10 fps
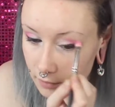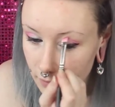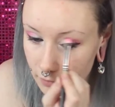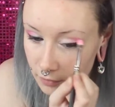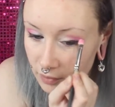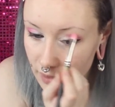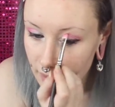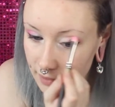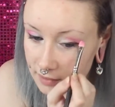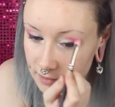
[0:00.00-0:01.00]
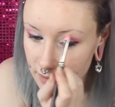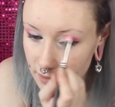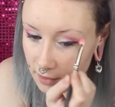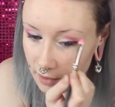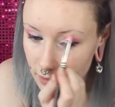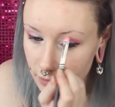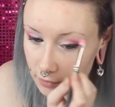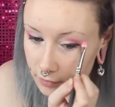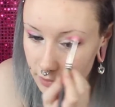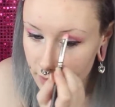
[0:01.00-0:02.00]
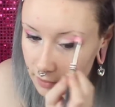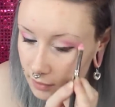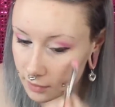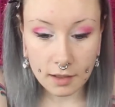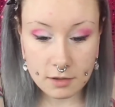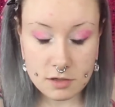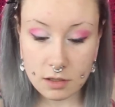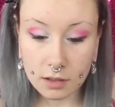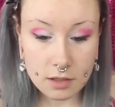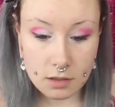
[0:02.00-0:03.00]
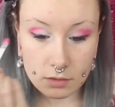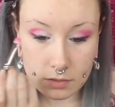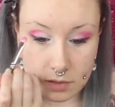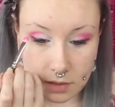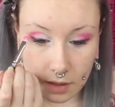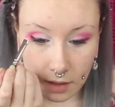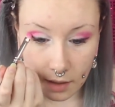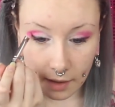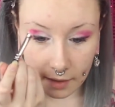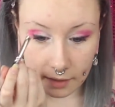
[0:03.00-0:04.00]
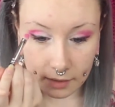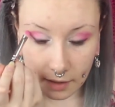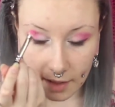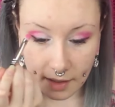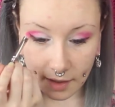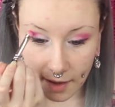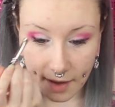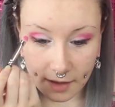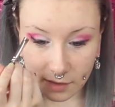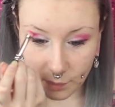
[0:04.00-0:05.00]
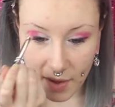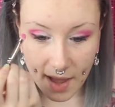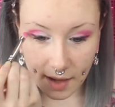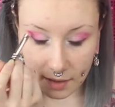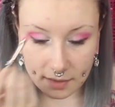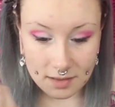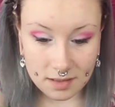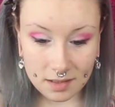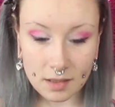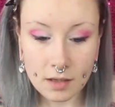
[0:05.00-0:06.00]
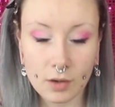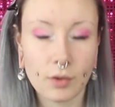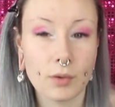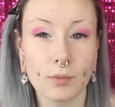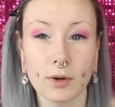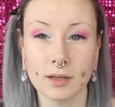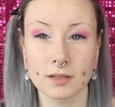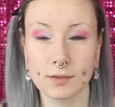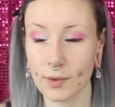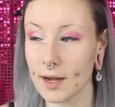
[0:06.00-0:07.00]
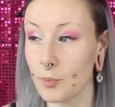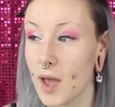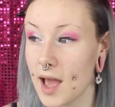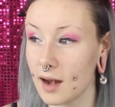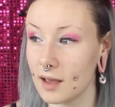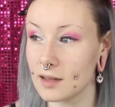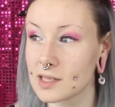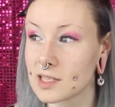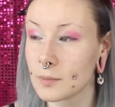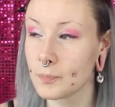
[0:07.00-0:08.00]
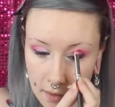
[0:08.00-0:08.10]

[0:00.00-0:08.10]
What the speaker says: don't feel like starting over. I usually use like the 88 palette or the 120 palette.